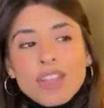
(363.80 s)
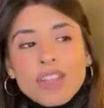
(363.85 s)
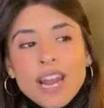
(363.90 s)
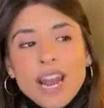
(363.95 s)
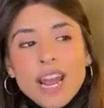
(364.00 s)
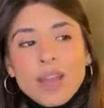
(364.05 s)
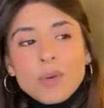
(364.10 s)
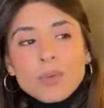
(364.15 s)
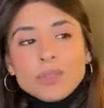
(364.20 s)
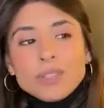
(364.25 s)
that
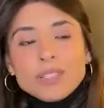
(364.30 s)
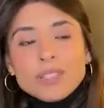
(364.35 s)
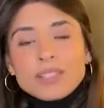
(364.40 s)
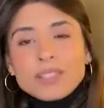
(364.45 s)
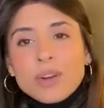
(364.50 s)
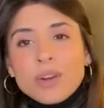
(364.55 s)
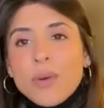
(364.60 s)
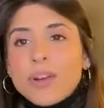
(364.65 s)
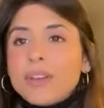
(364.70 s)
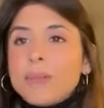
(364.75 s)
I was
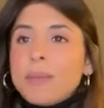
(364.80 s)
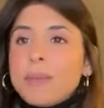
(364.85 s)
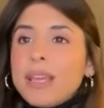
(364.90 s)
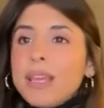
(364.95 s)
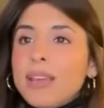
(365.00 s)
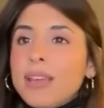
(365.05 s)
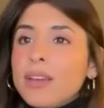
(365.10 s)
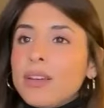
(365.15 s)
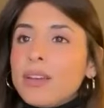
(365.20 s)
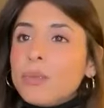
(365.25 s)
going to
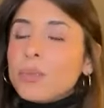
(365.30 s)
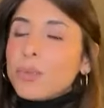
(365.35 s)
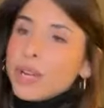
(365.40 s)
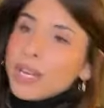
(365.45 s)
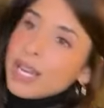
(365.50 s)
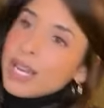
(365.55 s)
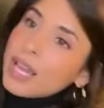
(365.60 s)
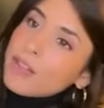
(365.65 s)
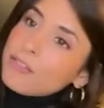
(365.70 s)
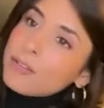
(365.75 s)
be
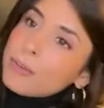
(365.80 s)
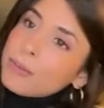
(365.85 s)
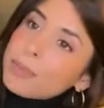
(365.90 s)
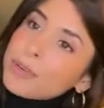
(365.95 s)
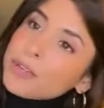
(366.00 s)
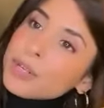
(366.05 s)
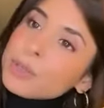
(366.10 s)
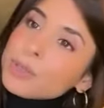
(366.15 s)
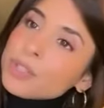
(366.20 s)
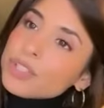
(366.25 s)
reading in for
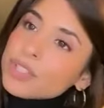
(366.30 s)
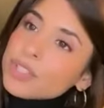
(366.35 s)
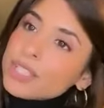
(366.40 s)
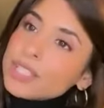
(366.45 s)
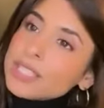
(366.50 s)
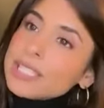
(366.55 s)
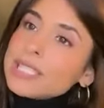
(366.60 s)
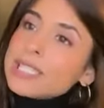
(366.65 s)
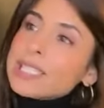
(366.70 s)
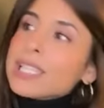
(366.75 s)

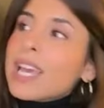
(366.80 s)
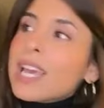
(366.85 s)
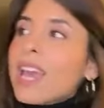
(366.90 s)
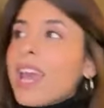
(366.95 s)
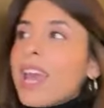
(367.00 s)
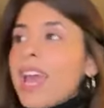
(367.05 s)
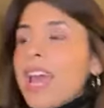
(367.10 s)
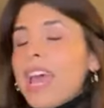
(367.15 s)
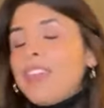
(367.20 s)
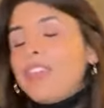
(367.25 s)
producers.
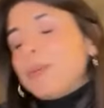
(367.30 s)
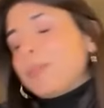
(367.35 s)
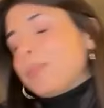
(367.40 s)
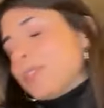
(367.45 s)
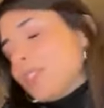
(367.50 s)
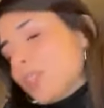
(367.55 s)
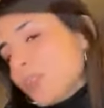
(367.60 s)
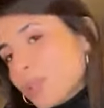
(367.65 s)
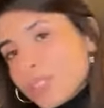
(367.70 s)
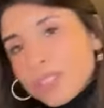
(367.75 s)
And the
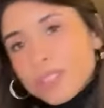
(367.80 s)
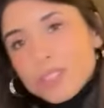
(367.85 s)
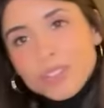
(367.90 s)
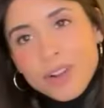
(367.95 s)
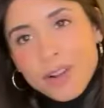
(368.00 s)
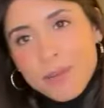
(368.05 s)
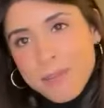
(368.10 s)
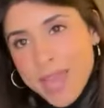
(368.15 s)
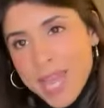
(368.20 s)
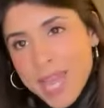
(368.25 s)
producers
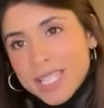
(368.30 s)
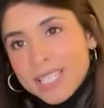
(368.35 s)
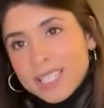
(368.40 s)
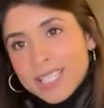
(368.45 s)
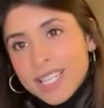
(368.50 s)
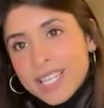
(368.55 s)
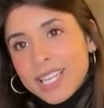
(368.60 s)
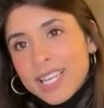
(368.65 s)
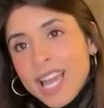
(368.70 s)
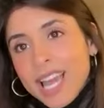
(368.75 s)
are
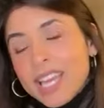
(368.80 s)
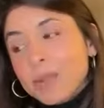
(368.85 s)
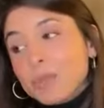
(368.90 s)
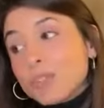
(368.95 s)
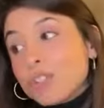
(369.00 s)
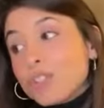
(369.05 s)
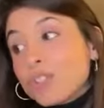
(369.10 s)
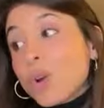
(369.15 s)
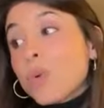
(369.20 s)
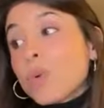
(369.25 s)
amazing. And it
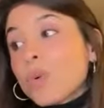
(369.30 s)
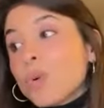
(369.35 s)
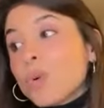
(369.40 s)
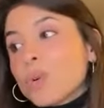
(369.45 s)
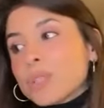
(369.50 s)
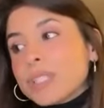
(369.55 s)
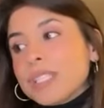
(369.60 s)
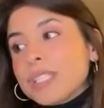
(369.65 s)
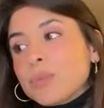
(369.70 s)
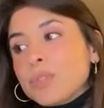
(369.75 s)
was so cool
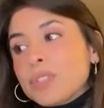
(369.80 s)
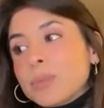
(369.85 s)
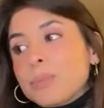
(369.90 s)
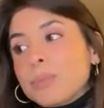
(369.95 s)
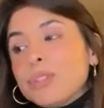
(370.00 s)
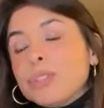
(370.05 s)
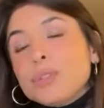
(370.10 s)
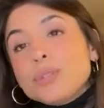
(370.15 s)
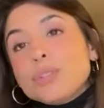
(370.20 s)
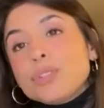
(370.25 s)
because it was a
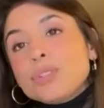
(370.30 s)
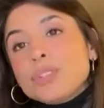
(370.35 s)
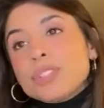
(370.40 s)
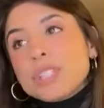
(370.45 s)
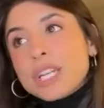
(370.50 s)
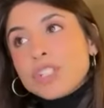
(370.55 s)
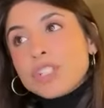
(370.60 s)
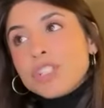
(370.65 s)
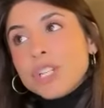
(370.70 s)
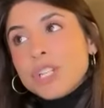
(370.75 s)
producer
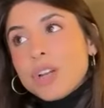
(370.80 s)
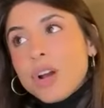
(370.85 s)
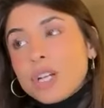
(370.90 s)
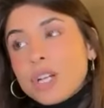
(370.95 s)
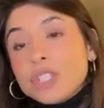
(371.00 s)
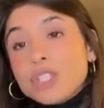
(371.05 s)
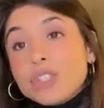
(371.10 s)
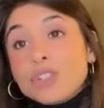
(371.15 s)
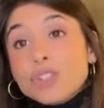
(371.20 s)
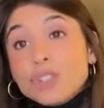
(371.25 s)
session
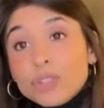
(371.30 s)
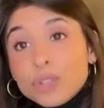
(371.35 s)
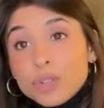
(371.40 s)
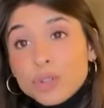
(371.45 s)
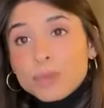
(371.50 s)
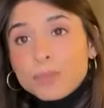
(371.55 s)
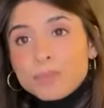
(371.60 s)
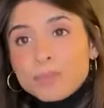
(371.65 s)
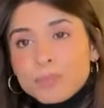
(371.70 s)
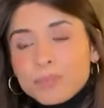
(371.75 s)
on
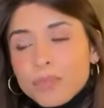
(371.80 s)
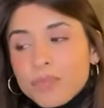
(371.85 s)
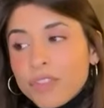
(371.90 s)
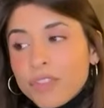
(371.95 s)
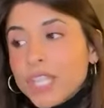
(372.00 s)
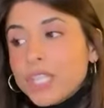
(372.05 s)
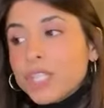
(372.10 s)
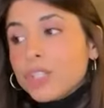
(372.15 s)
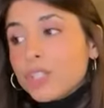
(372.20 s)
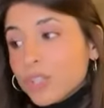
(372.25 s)
Zoom,
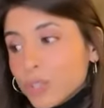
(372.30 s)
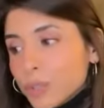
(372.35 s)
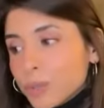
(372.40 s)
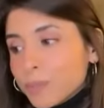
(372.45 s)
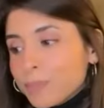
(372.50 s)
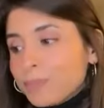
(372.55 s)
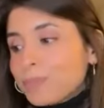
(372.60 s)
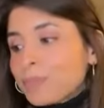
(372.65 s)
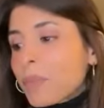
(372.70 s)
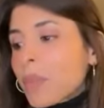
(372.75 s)
via
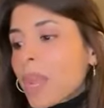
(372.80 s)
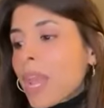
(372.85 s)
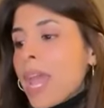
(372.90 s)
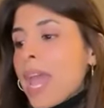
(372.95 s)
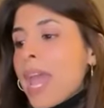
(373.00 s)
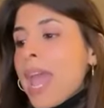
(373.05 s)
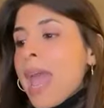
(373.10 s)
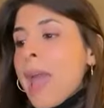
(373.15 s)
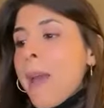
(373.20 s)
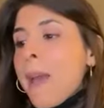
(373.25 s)
Zoom
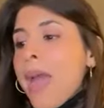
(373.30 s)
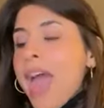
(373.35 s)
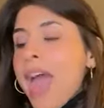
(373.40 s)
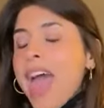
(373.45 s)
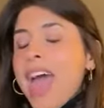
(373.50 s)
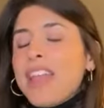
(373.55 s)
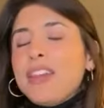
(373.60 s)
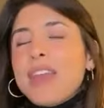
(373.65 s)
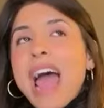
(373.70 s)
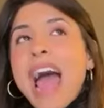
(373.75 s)

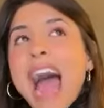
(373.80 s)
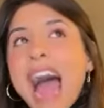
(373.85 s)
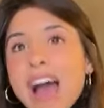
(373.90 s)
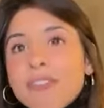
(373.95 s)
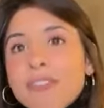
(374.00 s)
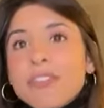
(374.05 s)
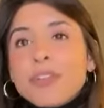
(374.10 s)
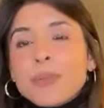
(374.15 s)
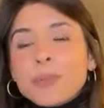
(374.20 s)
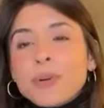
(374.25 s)
and
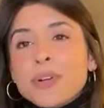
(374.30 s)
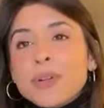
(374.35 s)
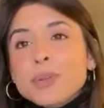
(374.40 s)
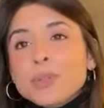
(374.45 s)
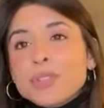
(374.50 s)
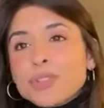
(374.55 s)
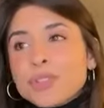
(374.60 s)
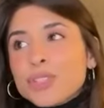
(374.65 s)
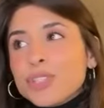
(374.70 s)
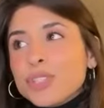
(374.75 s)
half of the
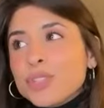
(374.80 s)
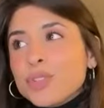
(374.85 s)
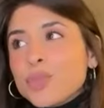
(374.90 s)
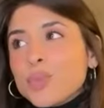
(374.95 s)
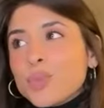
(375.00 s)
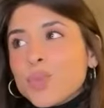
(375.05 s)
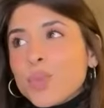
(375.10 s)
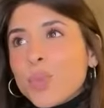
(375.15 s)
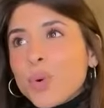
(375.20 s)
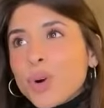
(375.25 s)
producers
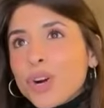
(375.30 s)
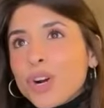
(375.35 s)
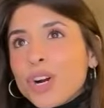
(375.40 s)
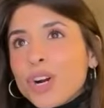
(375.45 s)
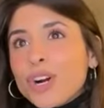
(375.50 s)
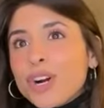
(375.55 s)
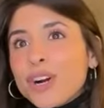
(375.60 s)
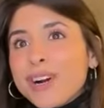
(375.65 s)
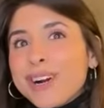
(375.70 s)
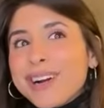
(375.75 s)

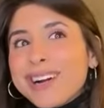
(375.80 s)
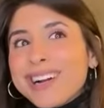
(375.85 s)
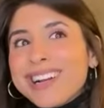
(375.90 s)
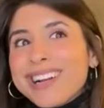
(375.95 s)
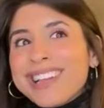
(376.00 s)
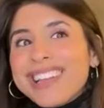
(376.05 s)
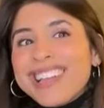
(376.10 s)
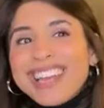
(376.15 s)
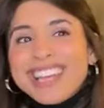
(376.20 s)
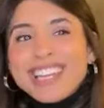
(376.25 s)
were
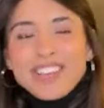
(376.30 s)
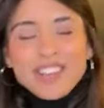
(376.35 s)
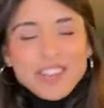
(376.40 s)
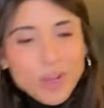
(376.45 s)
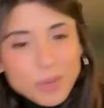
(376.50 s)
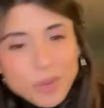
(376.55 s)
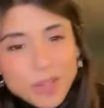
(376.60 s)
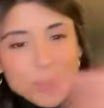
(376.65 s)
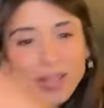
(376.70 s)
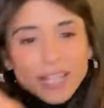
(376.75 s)
you know
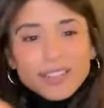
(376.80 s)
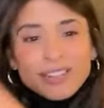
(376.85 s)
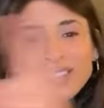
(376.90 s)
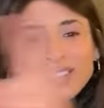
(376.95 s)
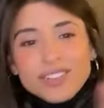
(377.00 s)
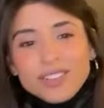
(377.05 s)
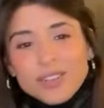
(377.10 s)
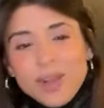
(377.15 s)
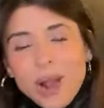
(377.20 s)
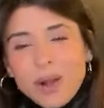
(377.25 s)
you can
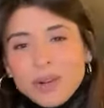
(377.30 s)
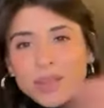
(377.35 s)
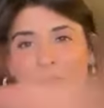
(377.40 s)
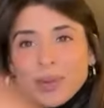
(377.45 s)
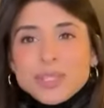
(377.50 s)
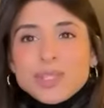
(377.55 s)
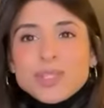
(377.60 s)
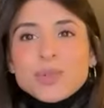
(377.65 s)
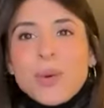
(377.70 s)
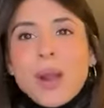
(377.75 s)
you know how you
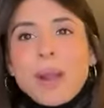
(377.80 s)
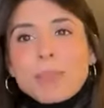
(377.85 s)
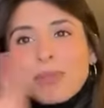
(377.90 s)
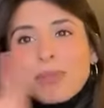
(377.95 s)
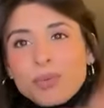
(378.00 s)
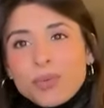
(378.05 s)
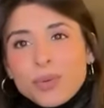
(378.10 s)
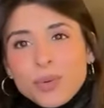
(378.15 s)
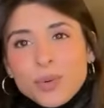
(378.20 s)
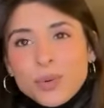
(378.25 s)
can swipe
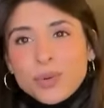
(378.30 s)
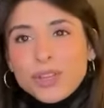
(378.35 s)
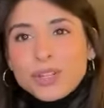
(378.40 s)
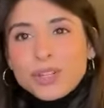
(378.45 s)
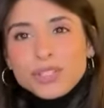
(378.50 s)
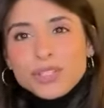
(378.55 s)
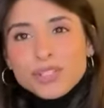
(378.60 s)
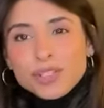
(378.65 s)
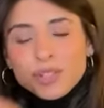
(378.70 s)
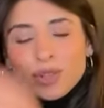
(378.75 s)
through
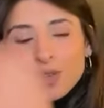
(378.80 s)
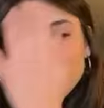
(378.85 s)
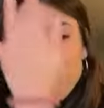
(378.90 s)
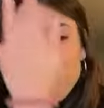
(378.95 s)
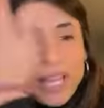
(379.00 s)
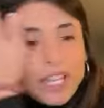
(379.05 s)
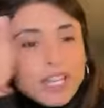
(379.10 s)
your zoom yeah, yeah,